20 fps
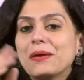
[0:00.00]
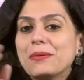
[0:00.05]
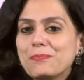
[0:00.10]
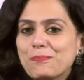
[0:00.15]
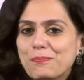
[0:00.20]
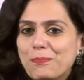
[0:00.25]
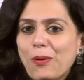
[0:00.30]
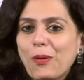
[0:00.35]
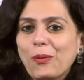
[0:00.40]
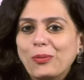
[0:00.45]

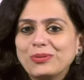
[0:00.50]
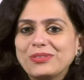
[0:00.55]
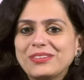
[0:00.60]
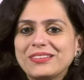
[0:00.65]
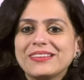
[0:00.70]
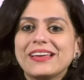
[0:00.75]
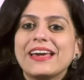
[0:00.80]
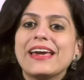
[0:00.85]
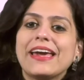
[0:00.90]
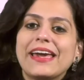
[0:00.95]
Both,
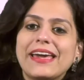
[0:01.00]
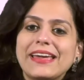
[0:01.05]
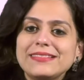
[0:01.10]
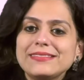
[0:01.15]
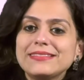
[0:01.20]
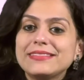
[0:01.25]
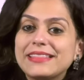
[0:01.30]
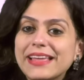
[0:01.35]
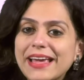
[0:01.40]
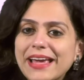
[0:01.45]

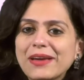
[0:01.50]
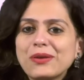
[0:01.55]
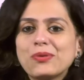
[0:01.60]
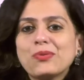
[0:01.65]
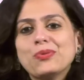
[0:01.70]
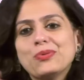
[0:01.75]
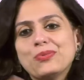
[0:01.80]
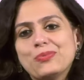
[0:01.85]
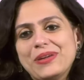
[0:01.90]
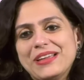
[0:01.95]
in their
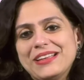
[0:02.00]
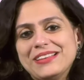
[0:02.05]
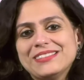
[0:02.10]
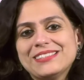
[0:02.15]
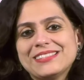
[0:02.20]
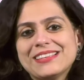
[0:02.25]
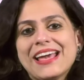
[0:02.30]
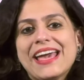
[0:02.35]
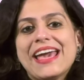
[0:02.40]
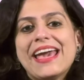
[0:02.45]
own
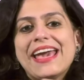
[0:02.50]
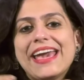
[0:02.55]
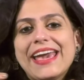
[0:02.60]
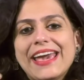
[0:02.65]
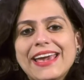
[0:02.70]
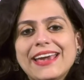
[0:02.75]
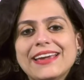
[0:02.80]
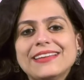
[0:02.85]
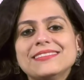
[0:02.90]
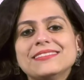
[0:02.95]
ways,
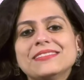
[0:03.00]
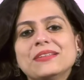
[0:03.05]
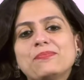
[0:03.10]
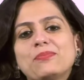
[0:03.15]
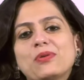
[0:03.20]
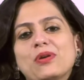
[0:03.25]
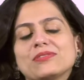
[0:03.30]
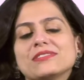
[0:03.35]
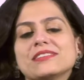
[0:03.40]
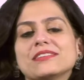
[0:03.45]
aid in the
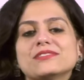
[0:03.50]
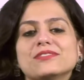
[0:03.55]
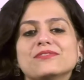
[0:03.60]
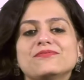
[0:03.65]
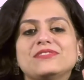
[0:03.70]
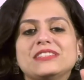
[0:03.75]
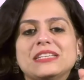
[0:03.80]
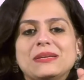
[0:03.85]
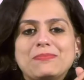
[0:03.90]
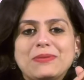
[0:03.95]
process
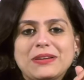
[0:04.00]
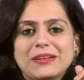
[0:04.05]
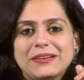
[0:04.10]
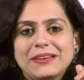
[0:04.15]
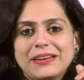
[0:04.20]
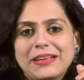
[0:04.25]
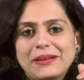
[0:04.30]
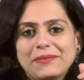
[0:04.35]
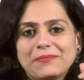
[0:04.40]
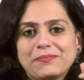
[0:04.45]
of deep
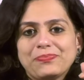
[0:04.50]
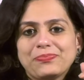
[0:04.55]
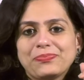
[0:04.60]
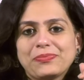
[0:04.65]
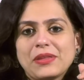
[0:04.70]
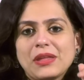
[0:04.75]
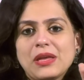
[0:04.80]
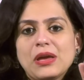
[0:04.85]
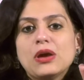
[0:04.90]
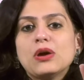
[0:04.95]
learning.
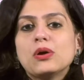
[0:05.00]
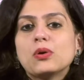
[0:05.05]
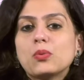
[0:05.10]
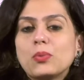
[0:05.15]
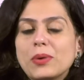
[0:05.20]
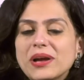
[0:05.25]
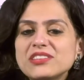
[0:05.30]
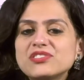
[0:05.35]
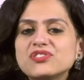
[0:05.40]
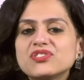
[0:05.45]

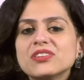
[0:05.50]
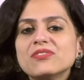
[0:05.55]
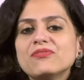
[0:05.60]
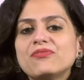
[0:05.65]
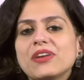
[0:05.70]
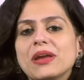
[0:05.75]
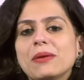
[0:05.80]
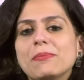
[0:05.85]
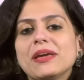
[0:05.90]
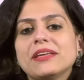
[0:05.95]
Question
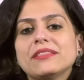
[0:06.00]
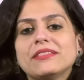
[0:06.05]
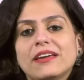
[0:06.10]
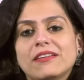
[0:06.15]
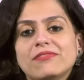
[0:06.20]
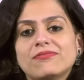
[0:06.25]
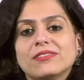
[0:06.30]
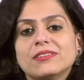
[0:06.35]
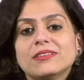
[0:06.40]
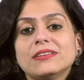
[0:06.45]
framing,
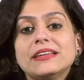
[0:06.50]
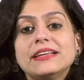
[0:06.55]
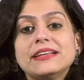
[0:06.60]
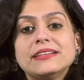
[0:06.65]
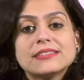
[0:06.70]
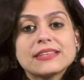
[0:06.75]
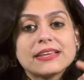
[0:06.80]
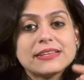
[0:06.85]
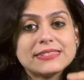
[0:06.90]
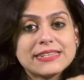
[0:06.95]
therefore,
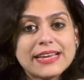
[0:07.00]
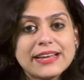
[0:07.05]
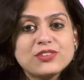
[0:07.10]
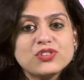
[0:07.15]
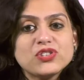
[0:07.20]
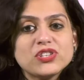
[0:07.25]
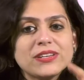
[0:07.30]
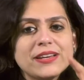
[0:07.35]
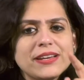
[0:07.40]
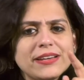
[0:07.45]
needs
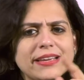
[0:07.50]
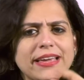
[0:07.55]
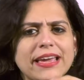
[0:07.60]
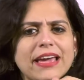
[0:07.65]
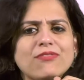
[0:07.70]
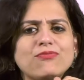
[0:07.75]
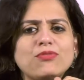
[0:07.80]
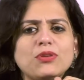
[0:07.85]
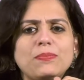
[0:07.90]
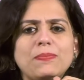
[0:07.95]
attention and
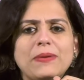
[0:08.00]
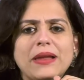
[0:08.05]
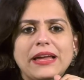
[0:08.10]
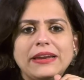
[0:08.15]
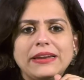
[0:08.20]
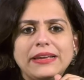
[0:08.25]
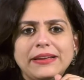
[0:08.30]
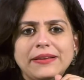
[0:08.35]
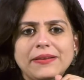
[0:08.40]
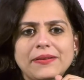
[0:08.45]
careful
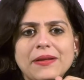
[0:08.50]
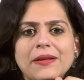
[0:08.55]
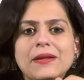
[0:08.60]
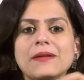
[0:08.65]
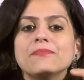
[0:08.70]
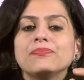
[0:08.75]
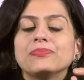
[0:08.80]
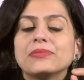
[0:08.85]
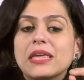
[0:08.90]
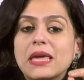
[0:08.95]
planning,
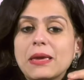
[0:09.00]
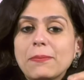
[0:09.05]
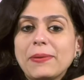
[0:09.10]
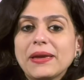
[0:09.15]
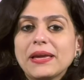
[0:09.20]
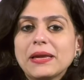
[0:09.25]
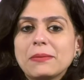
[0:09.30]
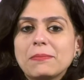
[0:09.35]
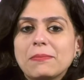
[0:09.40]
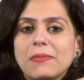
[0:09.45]

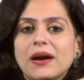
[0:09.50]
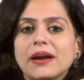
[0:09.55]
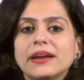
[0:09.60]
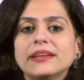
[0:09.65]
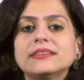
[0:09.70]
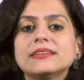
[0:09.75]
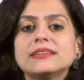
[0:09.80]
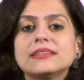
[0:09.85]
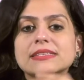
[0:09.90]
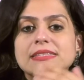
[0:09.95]
keeping in
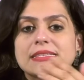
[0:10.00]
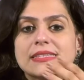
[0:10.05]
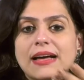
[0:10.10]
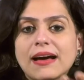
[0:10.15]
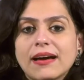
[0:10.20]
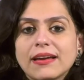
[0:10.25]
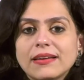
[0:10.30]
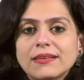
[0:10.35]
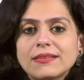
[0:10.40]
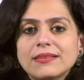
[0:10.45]
mind the
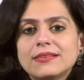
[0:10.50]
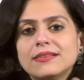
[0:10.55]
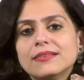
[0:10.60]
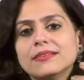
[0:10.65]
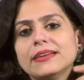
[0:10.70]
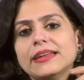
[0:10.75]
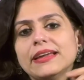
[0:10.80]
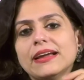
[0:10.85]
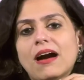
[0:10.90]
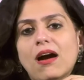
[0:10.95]
desired
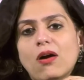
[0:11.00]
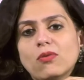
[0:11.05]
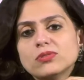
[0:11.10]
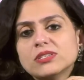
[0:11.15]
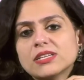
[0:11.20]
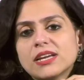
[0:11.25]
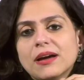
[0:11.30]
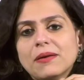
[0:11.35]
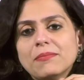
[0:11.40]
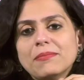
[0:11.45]
learning
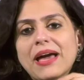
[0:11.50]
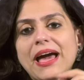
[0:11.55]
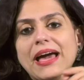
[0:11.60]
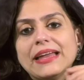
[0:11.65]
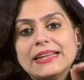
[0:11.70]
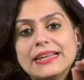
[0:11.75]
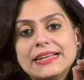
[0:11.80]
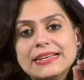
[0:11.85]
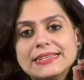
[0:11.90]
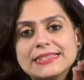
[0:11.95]
outcome and
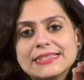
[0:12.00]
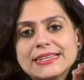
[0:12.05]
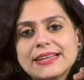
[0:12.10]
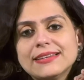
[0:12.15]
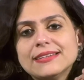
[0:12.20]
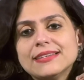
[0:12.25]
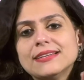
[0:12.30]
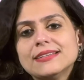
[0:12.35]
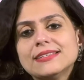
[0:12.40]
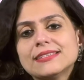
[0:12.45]

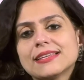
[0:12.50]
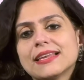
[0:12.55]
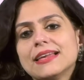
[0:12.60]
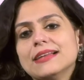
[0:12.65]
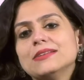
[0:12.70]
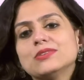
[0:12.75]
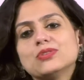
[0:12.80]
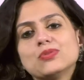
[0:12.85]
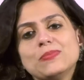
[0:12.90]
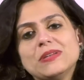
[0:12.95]
intended
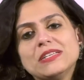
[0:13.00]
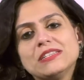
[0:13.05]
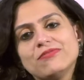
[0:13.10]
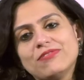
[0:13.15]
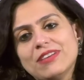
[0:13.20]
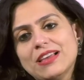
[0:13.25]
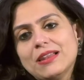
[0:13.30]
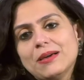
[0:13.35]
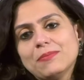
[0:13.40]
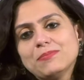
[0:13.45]
skill to be
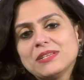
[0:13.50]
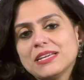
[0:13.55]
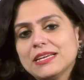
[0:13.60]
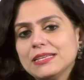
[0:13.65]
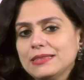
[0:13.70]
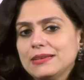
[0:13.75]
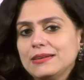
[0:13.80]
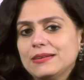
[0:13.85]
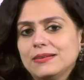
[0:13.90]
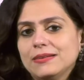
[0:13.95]
developed in
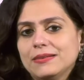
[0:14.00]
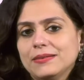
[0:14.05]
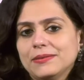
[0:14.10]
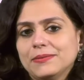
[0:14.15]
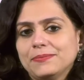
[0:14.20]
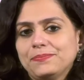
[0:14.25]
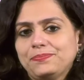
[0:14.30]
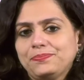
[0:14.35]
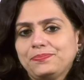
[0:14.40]
the learner.